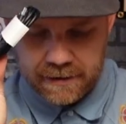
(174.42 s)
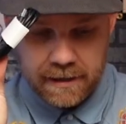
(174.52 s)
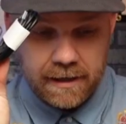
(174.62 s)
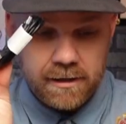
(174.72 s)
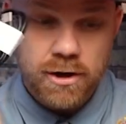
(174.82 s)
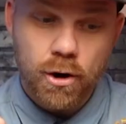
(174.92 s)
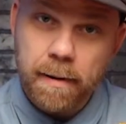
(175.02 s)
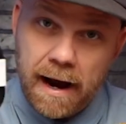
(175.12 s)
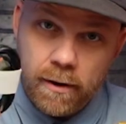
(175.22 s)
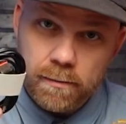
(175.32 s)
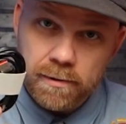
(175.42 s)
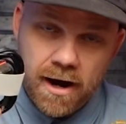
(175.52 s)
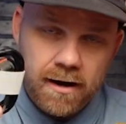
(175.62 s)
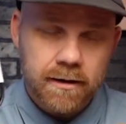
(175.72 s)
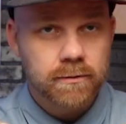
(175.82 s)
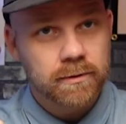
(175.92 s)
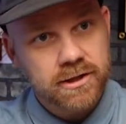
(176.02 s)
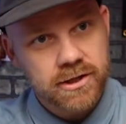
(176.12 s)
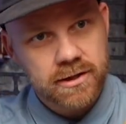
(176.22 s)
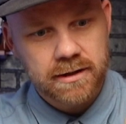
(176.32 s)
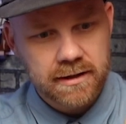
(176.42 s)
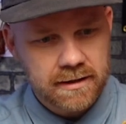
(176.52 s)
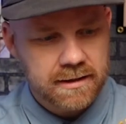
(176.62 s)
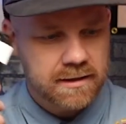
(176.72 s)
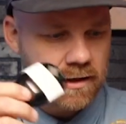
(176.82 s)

No power block, which is